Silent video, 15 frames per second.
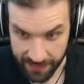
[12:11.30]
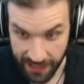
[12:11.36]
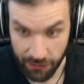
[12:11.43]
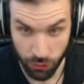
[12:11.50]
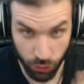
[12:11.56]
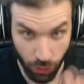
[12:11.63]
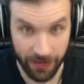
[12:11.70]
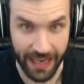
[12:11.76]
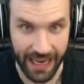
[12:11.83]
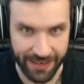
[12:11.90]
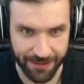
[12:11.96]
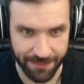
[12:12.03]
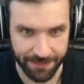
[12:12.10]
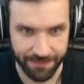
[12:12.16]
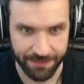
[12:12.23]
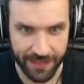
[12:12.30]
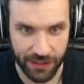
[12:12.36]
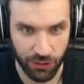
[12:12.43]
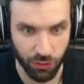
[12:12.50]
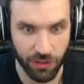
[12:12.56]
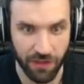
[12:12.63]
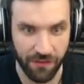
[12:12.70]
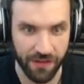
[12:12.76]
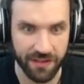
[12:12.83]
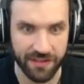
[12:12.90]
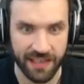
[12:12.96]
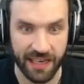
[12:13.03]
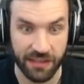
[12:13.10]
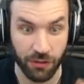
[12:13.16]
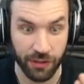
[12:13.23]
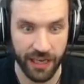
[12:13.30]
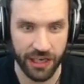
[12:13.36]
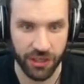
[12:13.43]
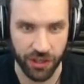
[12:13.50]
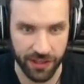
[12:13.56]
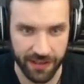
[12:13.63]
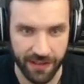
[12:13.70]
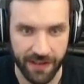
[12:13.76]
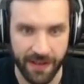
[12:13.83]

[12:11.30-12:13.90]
like you donate. It truly feels like a donation.